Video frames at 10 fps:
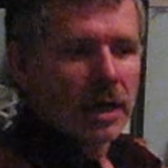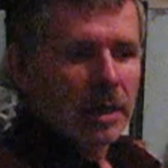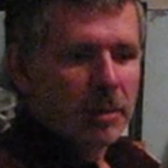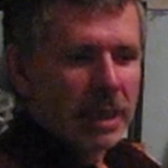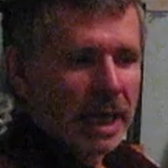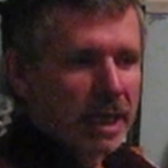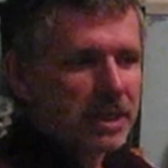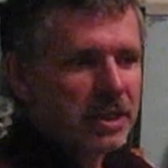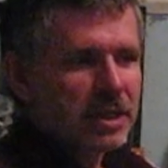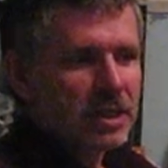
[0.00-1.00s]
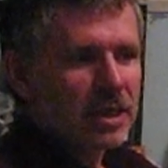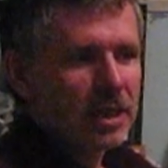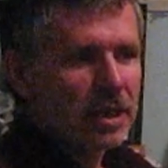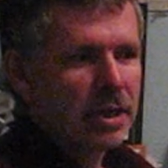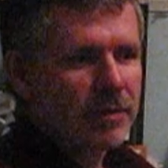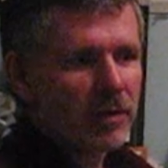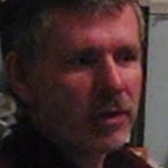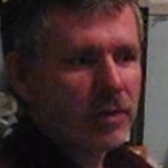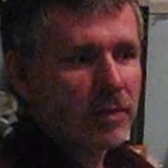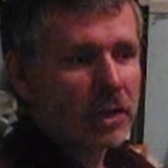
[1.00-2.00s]
Uh, my knowledge in, uh, in
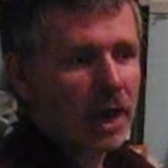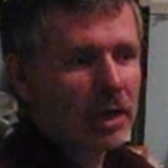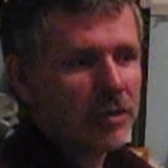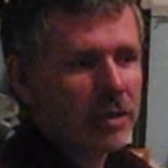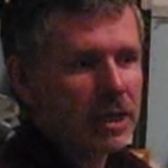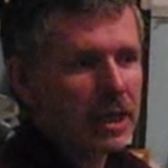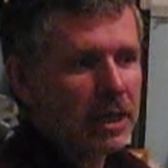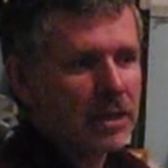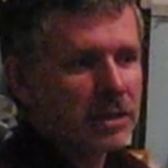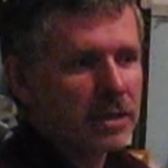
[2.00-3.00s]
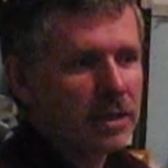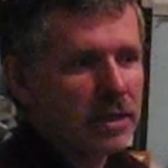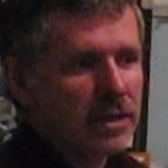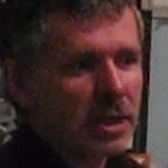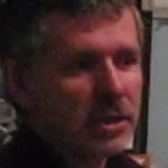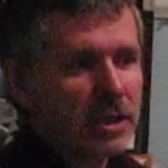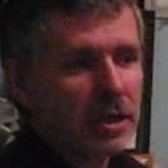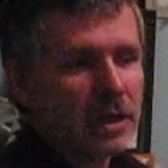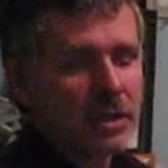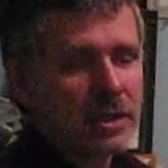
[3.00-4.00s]
photo photography is uh, essentially
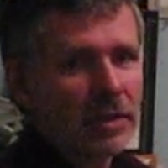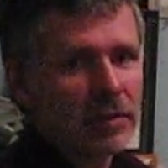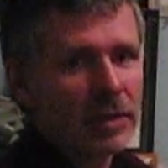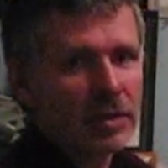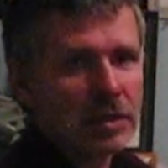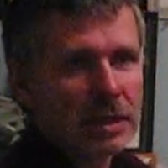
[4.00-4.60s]
self-learned.